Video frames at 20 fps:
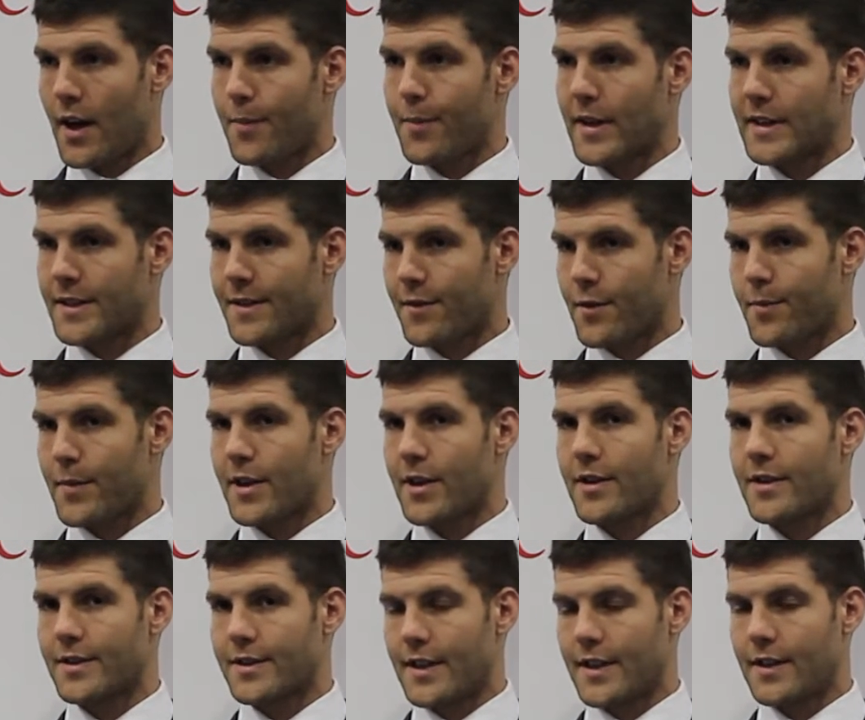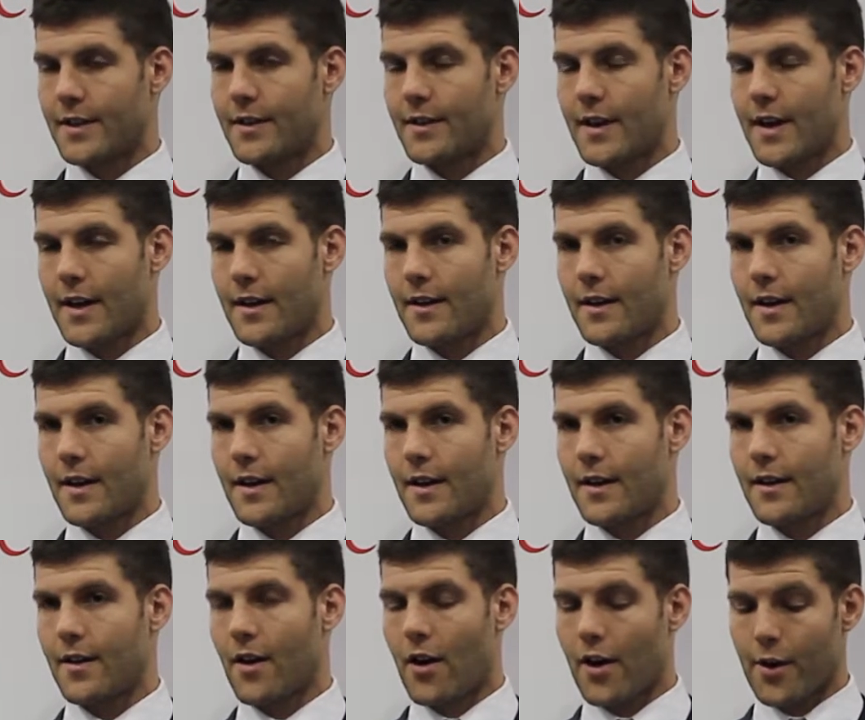a mix of the mirrors and, and uh,
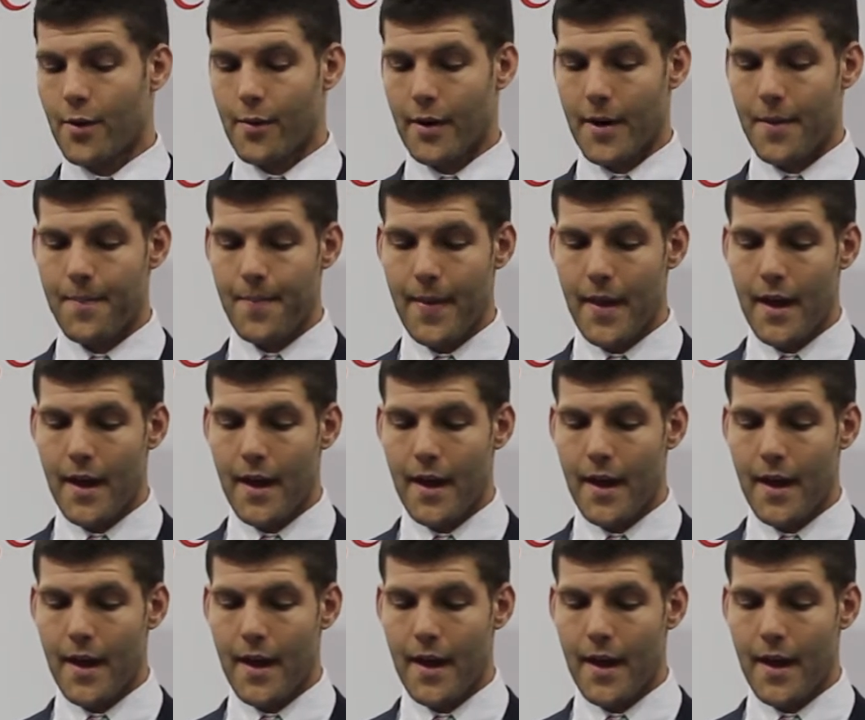the hardware.